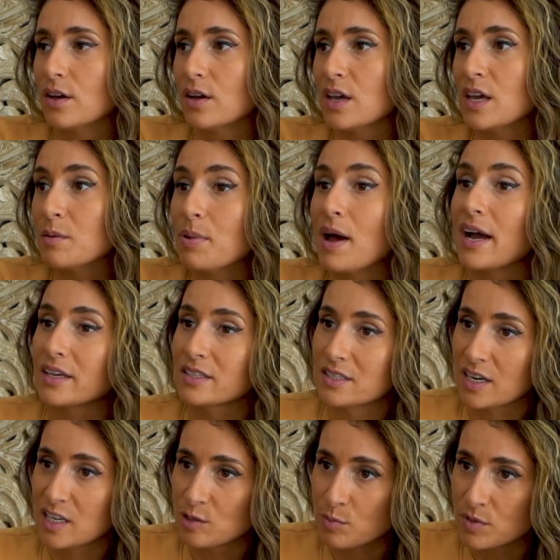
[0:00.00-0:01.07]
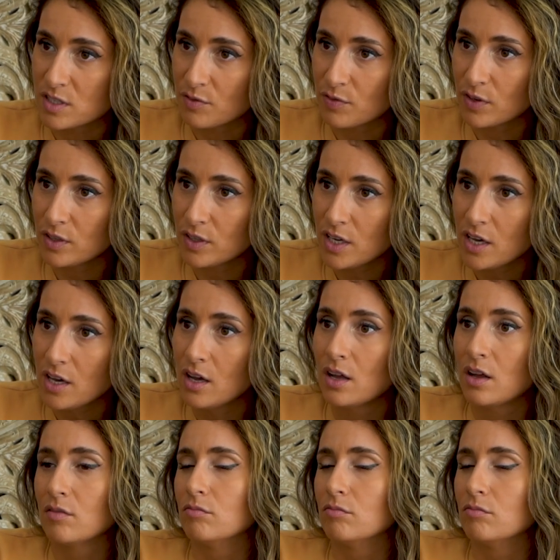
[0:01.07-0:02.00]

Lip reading: in Pakistan specifically,